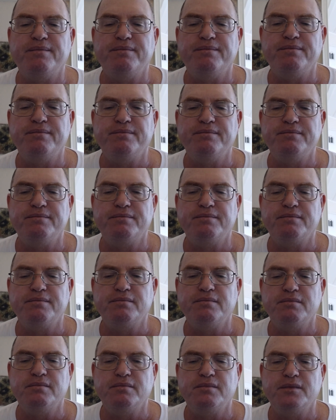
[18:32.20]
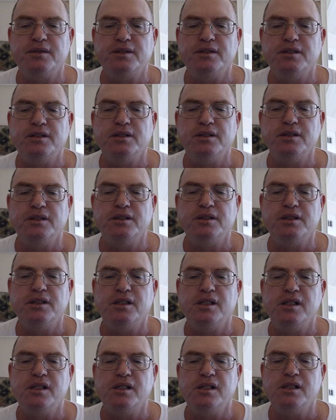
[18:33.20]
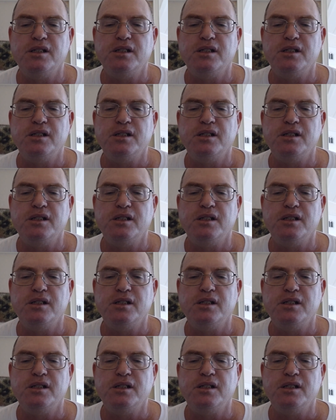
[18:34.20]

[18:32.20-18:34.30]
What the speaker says: [no speech]